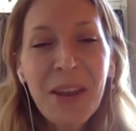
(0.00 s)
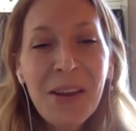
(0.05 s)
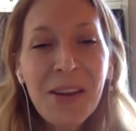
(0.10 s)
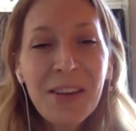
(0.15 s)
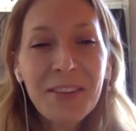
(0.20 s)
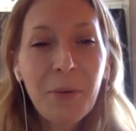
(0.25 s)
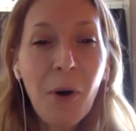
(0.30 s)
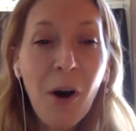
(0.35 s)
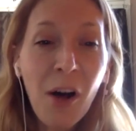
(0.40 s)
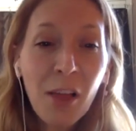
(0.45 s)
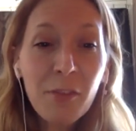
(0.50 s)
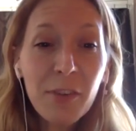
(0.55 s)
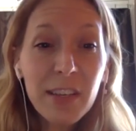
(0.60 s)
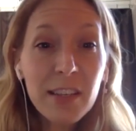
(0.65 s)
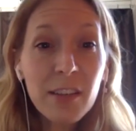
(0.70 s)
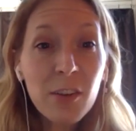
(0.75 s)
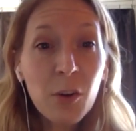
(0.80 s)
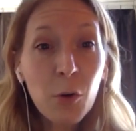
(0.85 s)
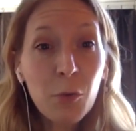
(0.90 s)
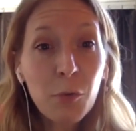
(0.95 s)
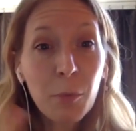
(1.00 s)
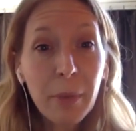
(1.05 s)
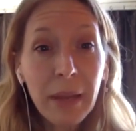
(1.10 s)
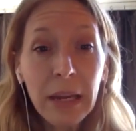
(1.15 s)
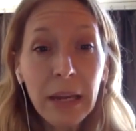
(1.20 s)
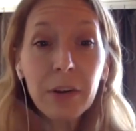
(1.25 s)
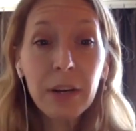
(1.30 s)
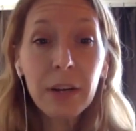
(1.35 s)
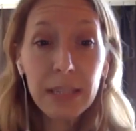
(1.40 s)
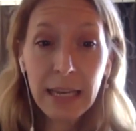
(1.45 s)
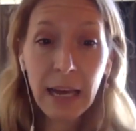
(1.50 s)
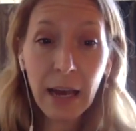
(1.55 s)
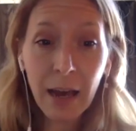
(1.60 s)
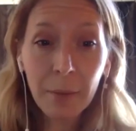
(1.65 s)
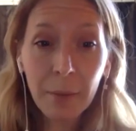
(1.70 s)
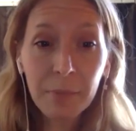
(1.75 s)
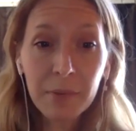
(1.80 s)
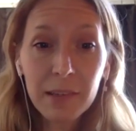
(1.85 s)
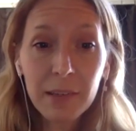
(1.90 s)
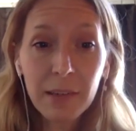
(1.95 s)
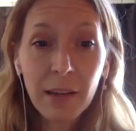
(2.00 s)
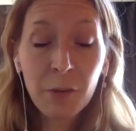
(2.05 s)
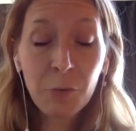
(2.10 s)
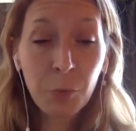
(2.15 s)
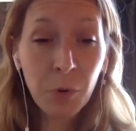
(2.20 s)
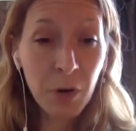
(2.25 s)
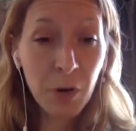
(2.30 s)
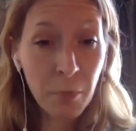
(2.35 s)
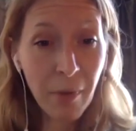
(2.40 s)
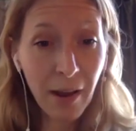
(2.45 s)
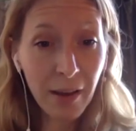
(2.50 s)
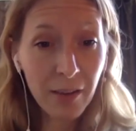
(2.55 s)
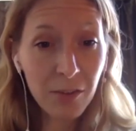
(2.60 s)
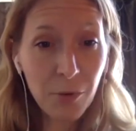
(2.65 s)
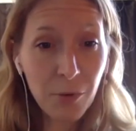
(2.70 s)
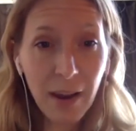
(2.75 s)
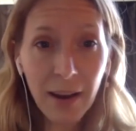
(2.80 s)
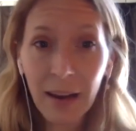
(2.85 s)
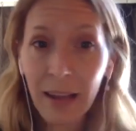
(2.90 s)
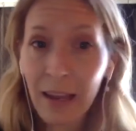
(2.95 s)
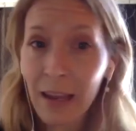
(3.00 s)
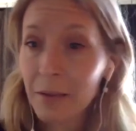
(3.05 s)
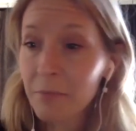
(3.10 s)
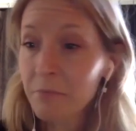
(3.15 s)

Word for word: So all of us can go from here to tops if we're in a Maserati,